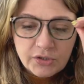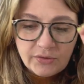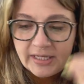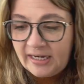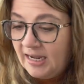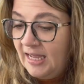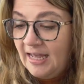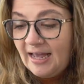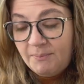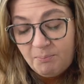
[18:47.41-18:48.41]
So then
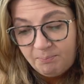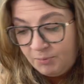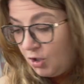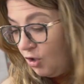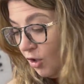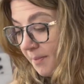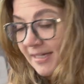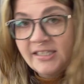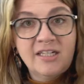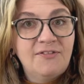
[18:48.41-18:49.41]
I put all my
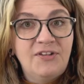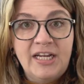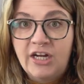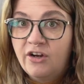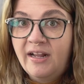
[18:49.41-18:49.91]
stuff in here,